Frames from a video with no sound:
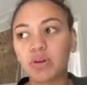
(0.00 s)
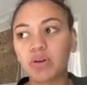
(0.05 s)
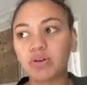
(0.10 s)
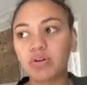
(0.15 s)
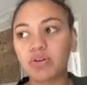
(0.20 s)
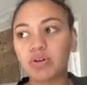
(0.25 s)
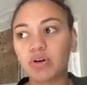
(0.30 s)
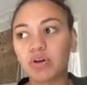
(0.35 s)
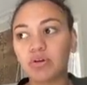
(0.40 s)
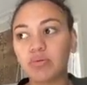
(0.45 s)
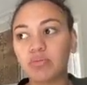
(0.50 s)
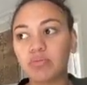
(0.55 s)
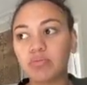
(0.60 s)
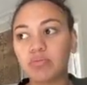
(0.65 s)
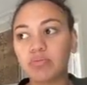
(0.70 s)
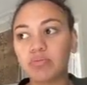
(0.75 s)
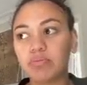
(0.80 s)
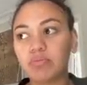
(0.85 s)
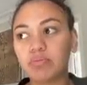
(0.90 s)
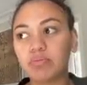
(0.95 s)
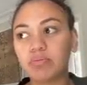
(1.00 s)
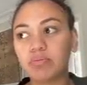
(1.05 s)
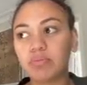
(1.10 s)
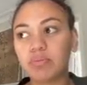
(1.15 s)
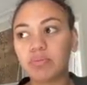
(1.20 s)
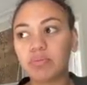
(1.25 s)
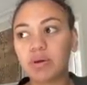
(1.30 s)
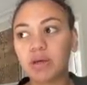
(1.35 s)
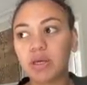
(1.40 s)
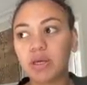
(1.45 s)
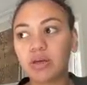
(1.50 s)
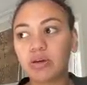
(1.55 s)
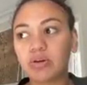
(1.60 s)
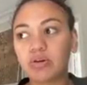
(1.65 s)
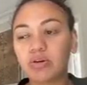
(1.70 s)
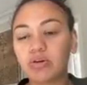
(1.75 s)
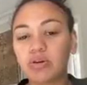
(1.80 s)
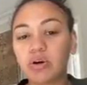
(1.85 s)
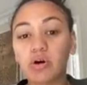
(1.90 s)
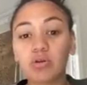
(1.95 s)
you know, being
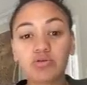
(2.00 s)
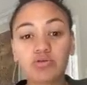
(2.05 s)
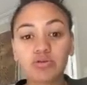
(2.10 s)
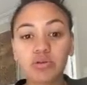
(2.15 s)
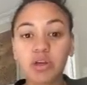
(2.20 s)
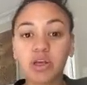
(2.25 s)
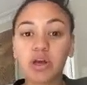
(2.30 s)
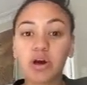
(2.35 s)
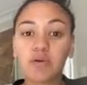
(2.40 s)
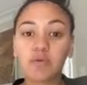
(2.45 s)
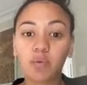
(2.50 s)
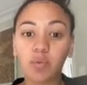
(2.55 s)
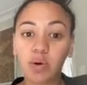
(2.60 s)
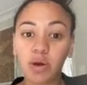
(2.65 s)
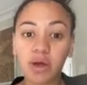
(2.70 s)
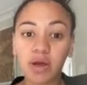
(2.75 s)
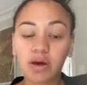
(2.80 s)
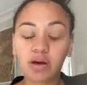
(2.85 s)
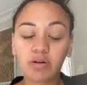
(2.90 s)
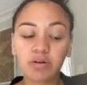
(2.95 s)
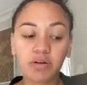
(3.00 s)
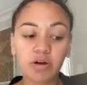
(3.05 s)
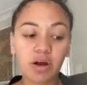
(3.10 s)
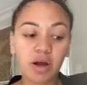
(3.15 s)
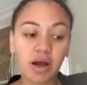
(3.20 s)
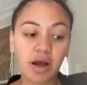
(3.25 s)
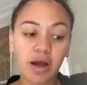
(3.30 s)
culturally aware